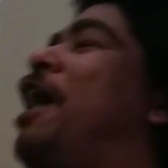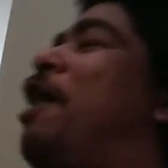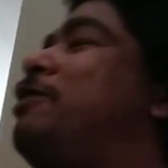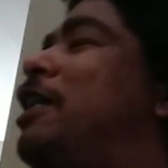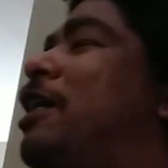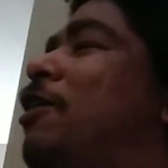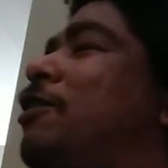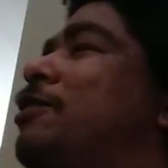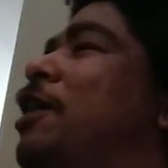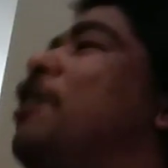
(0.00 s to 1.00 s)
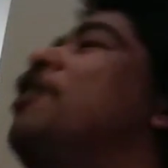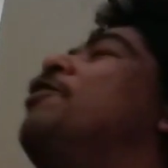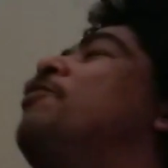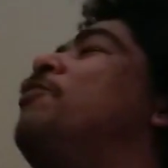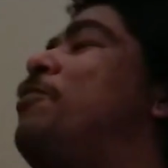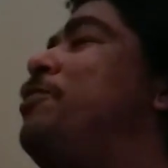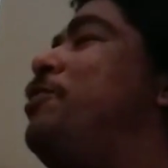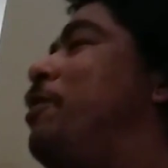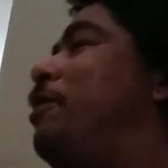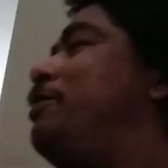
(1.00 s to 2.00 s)
I was saying, I was saying, what were
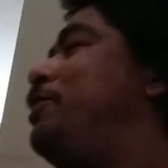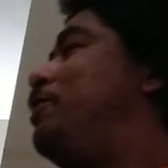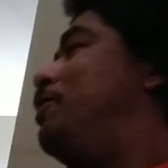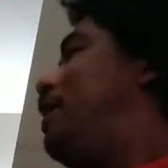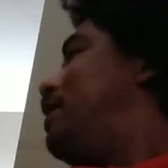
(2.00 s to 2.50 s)
you up to?